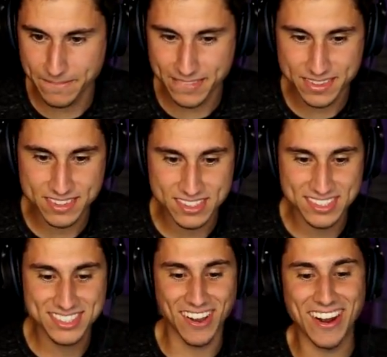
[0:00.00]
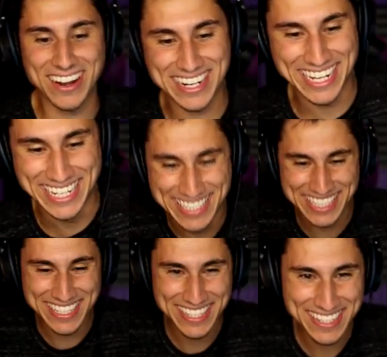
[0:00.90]
Oh, darn it.
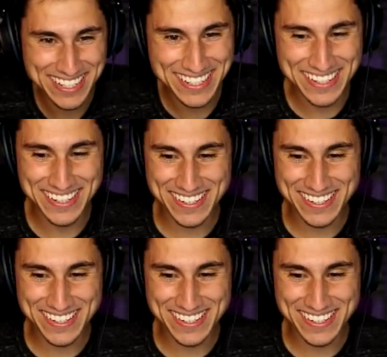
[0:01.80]
Knocked up.